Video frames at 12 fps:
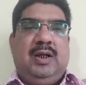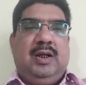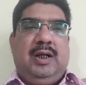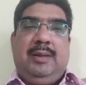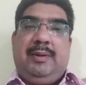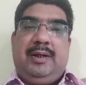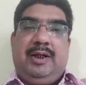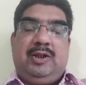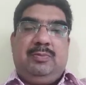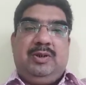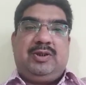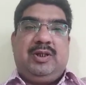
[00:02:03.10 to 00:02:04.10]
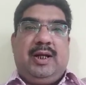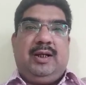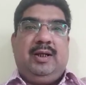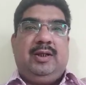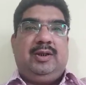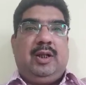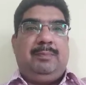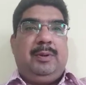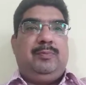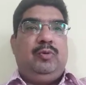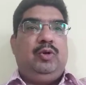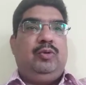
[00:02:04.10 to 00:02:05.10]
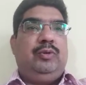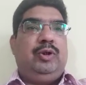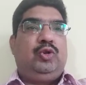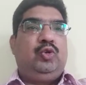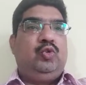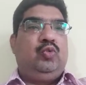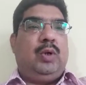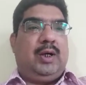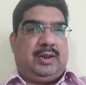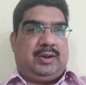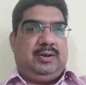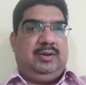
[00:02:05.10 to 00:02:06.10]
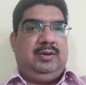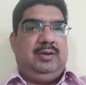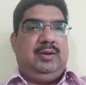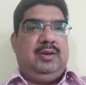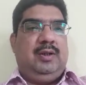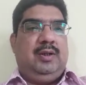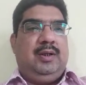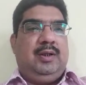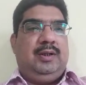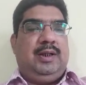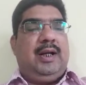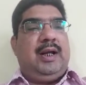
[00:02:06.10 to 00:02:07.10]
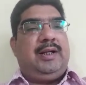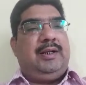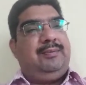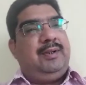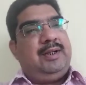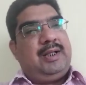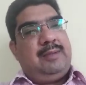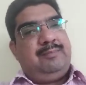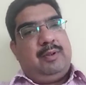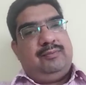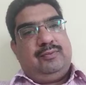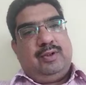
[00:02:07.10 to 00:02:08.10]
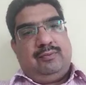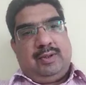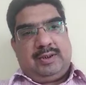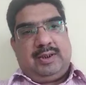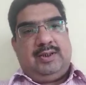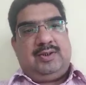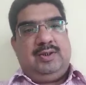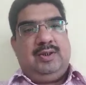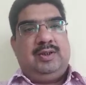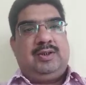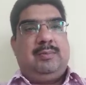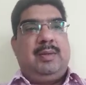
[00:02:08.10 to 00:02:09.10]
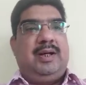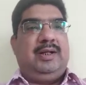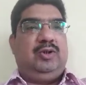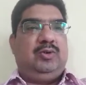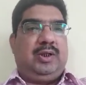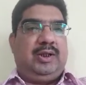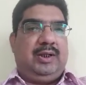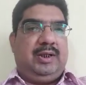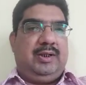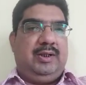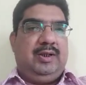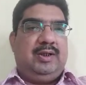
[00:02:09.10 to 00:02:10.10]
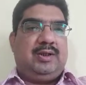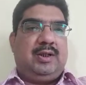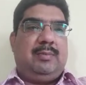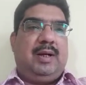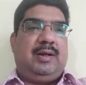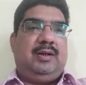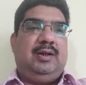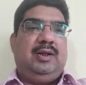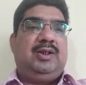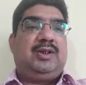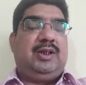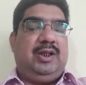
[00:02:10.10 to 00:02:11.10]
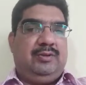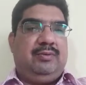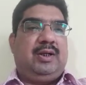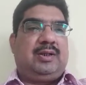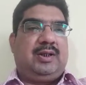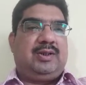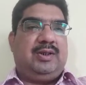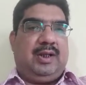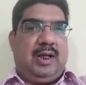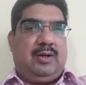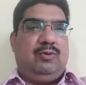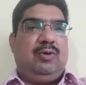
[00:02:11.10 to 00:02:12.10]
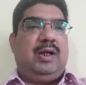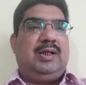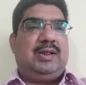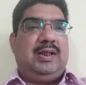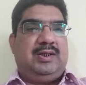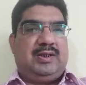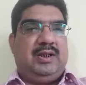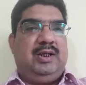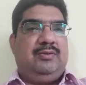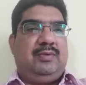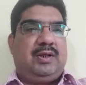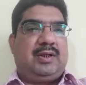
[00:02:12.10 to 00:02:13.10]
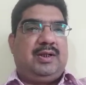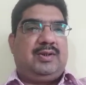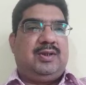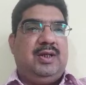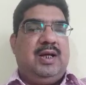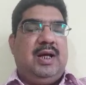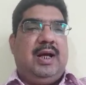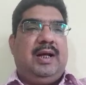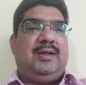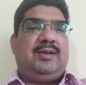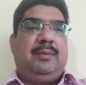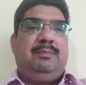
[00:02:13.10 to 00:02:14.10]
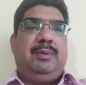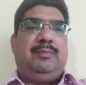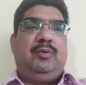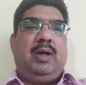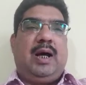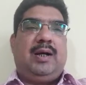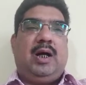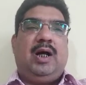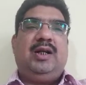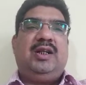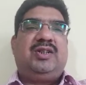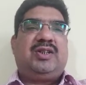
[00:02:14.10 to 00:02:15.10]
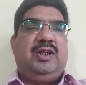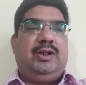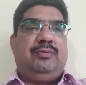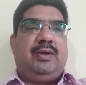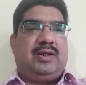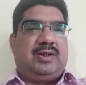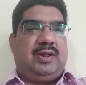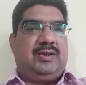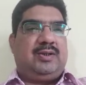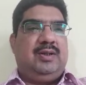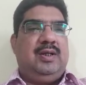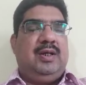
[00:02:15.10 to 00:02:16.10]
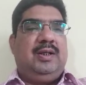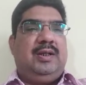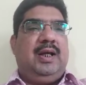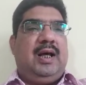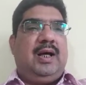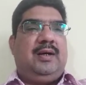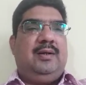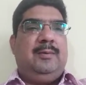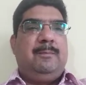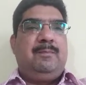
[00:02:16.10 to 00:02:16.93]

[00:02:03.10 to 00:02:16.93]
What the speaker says: Labor, it means that the people who will do work. There are different type of the workers. Some are educated, some are skilled workers, they are known as the skilled workers, and some people are unskilled workers. They are